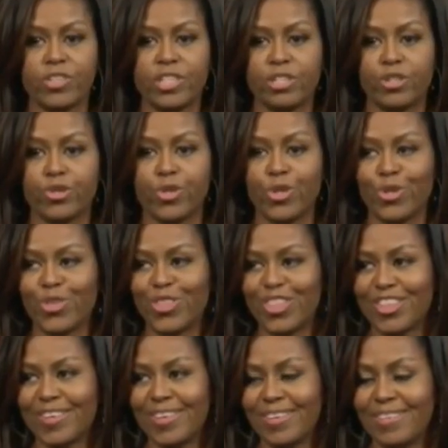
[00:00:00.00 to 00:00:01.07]
the truth.
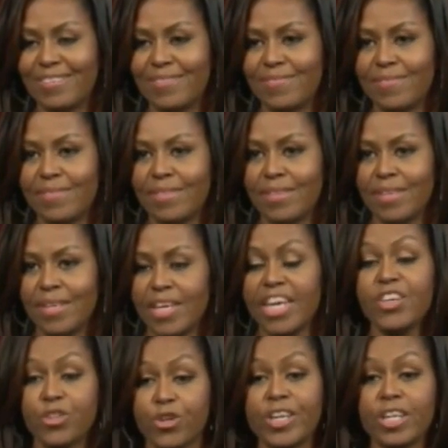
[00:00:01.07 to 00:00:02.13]

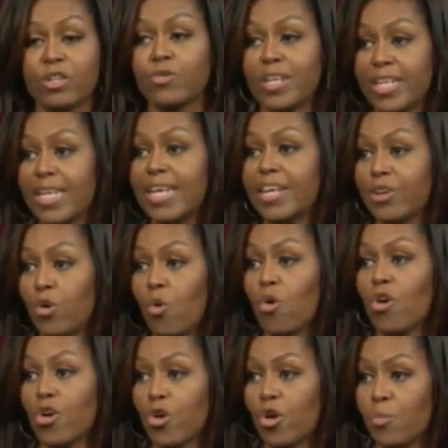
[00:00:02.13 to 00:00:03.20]
Either Hillary Clinton
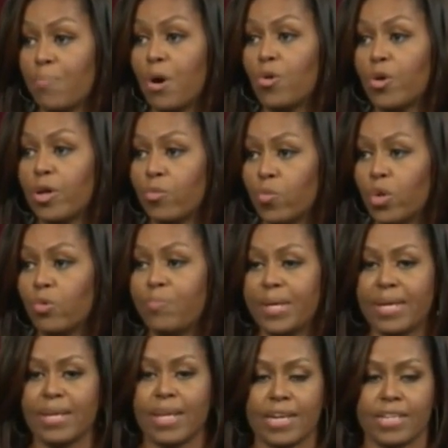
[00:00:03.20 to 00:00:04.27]
or her opponent will
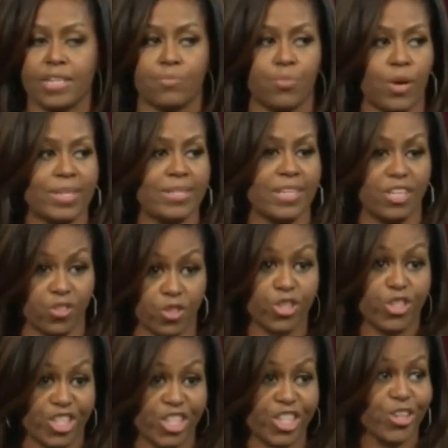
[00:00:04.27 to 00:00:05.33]
be elected president
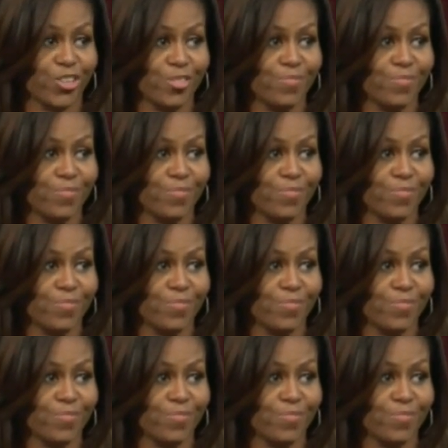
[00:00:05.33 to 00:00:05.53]
this year.